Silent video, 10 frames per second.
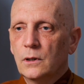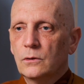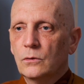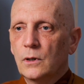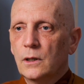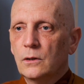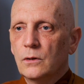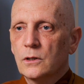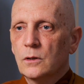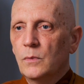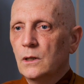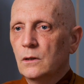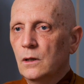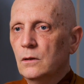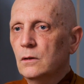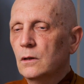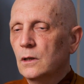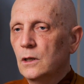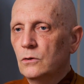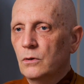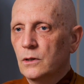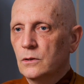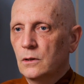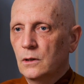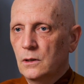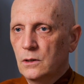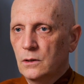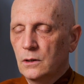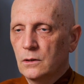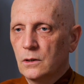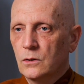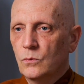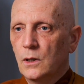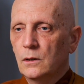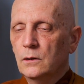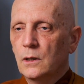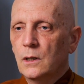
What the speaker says: don't underestimate their interest in these things as well.